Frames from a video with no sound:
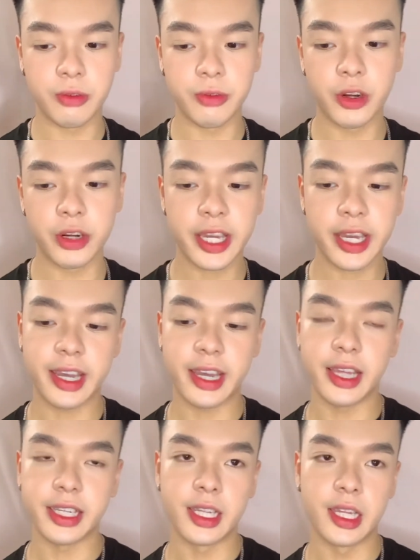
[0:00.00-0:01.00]
We already had
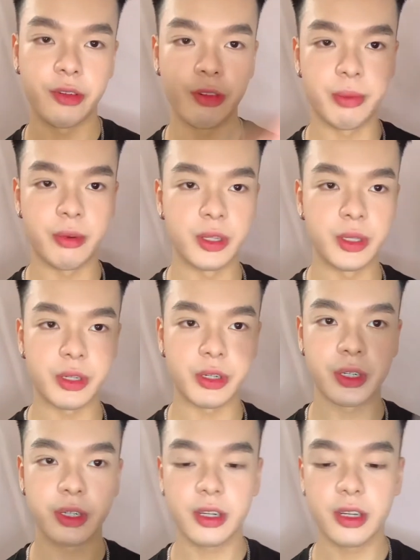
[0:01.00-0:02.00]
like the liquid bronzer
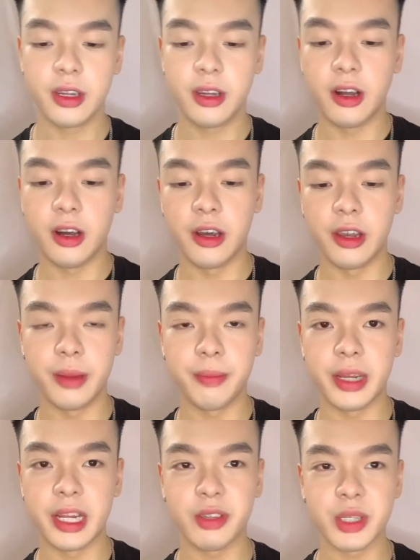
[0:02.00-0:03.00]
on, but
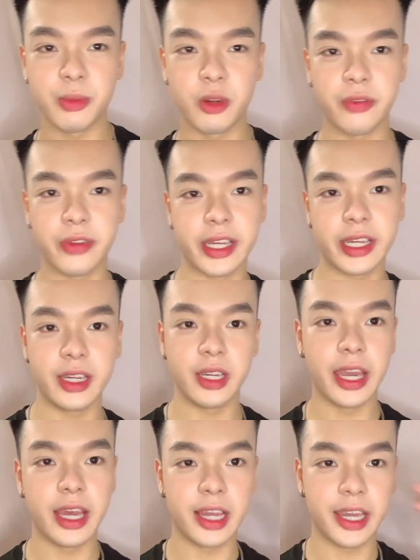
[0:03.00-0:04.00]
that was more of
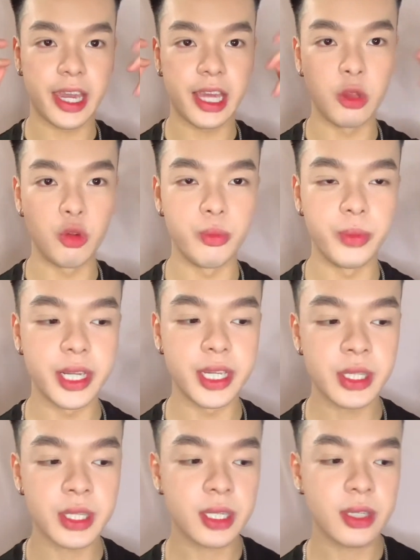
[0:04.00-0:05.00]
a
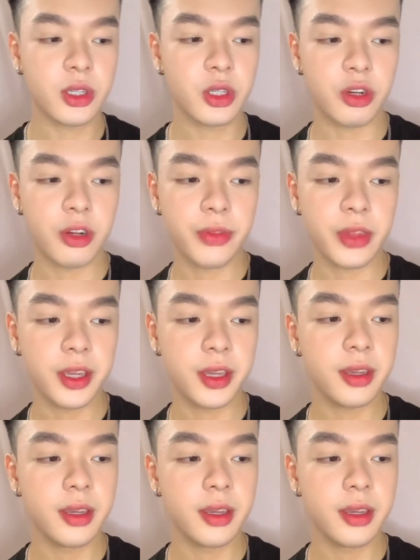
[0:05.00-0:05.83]
luminous sort of thing.